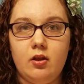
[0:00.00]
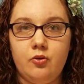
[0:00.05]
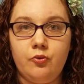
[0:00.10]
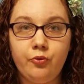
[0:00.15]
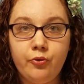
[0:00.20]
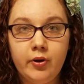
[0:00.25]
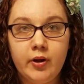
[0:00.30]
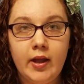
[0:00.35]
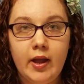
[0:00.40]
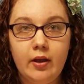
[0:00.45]
a
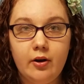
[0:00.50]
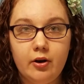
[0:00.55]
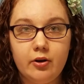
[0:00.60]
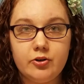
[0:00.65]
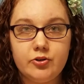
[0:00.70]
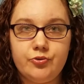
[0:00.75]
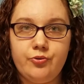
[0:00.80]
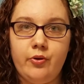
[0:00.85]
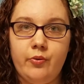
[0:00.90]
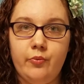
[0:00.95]
creator,
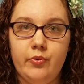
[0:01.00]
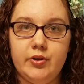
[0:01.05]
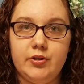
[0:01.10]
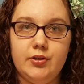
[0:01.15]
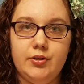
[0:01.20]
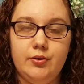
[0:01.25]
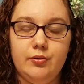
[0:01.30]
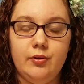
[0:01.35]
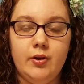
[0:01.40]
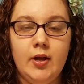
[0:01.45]
so I want
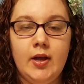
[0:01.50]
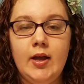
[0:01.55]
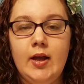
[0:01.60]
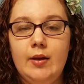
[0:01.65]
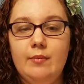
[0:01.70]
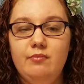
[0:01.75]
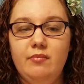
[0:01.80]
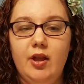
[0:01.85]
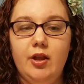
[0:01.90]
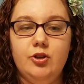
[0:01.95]
to
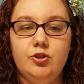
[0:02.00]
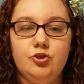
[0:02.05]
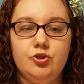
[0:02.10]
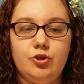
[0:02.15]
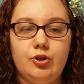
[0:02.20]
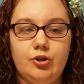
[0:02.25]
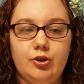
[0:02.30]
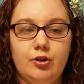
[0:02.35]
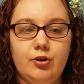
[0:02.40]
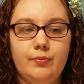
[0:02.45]
make
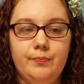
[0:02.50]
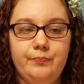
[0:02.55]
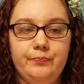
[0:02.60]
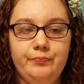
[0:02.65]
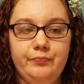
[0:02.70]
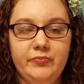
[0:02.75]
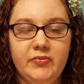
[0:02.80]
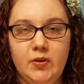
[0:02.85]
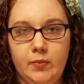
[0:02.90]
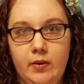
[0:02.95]
sure
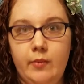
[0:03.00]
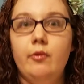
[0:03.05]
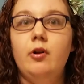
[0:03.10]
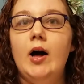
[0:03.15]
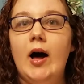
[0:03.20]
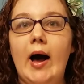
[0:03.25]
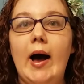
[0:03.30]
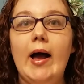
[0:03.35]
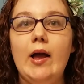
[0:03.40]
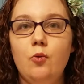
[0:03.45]
the people
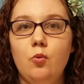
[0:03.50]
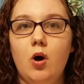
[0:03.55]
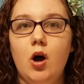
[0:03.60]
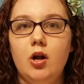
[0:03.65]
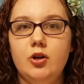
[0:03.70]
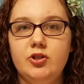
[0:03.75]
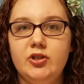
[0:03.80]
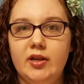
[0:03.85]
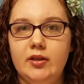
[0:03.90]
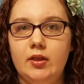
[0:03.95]
I
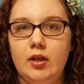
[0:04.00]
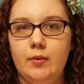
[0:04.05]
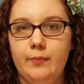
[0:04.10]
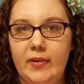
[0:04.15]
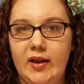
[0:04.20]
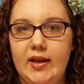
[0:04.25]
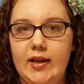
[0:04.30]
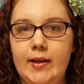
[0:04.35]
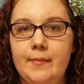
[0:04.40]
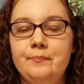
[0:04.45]
watch get their
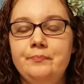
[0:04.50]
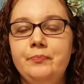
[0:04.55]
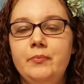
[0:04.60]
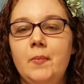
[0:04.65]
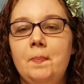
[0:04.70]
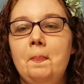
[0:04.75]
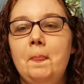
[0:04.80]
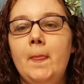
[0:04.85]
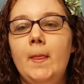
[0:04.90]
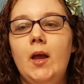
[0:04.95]
money.
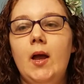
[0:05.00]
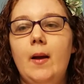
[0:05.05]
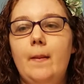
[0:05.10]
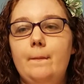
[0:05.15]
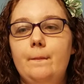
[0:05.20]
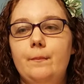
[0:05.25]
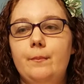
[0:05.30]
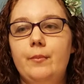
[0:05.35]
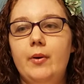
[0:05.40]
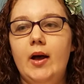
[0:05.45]

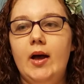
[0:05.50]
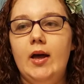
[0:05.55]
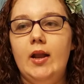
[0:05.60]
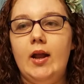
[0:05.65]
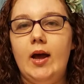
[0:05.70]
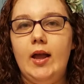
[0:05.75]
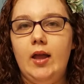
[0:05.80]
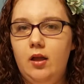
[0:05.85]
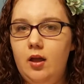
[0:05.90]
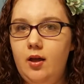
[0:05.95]
But
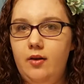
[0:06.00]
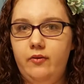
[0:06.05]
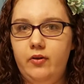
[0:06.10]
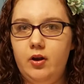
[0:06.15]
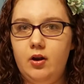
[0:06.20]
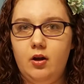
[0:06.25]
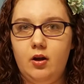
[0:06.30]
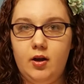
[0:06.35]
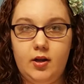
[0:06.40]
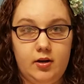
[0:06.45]
I have it
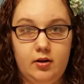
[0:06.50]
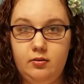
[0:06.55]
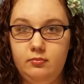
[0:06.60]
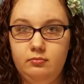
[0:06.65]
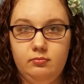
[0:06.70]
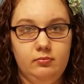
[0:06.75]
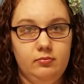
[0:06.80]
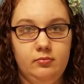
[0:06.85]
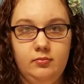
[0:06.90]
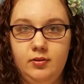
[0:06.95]

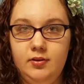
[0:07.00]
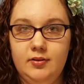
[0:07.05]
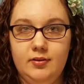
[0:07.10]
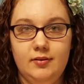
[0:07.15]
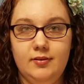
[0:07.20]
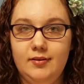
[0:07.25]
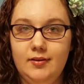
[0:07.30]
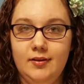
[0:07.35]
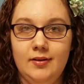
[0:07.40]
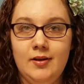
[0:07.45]
on
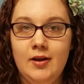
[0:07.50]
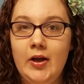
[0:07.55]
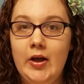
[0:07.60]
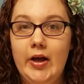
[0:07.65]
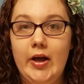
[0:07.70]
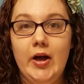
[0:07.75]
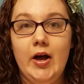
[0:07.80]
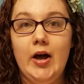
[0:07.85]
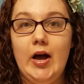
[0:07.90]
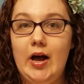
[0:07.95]

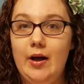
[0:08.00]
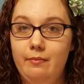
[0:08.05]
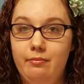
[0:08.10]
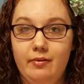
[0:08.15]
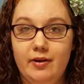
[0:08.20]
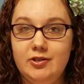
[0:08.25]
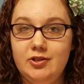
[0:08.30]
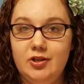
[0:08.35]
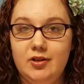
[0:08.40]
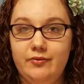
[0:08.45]
a
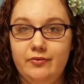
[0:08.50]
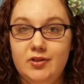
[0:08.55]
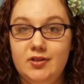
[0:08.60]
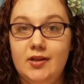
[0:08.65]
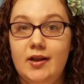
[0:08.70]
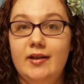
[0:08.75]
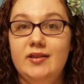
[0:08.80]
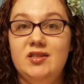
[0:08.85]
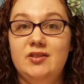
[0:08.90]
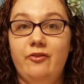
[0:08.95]
bunch of different
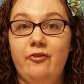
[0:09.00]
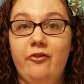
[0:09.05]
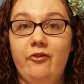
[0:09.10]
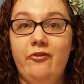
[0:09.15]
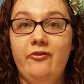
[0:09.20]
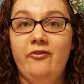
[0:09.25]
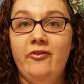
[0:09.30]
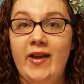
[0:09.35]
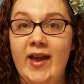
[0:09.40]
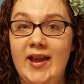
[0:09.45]
sites,
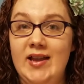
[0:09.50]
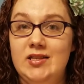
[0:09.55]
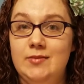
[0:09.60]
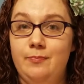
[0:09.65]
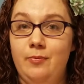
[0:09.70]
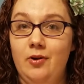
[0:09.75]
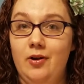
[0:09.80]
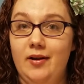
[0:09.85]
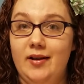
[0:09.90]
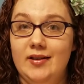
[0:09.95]

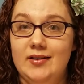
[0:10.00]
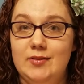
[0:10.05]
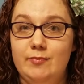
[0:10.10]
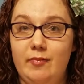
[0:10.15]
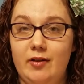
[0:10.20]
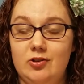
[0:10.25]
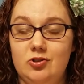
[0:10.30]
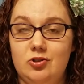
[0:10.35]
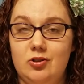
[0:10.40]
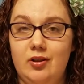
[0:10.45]
Facebook
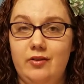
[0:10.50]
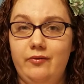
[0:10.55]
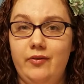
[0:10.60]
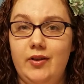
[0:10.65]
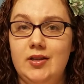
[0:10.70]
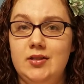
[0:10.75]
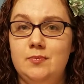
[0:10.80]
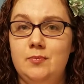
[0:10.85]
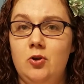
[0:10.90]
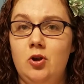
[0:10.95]
especially.
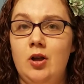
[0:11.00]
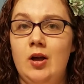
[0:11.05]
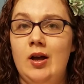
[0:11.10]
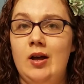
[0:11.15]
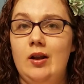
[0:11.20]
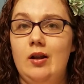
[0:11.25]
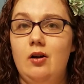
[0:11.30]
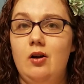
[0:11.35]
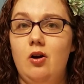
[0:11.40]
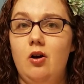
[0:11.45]
Facebook
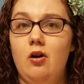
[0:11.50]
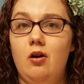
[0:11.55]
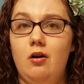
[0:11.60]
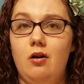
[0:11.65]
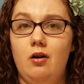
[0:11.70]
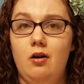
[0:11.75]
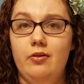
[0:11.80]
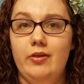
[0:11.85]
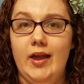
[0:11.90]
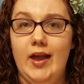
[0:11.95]
cut out
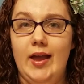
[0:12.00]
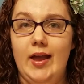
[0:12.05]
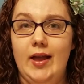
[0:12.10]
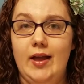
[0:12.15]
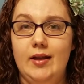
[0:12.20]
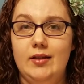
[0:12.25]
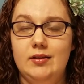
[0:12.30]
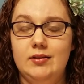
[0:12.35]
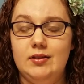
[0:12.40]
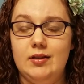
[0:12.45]
all the
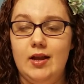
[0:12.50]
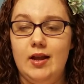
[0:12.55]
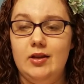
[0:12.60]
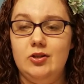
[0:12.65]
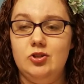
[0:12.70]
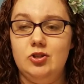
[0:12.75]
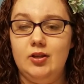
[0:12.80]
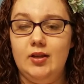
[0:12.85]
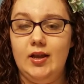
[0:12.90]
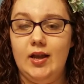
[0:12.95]
ads. I
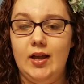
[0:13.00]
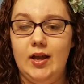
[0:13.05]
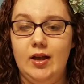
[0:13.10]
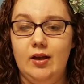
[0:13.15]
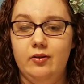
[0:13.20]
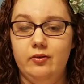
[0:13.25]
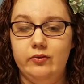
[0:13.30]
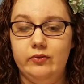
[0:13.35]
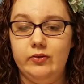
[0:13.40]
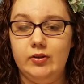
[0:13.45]
actually
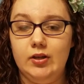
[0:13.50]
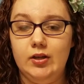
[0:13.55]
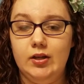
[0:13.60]
have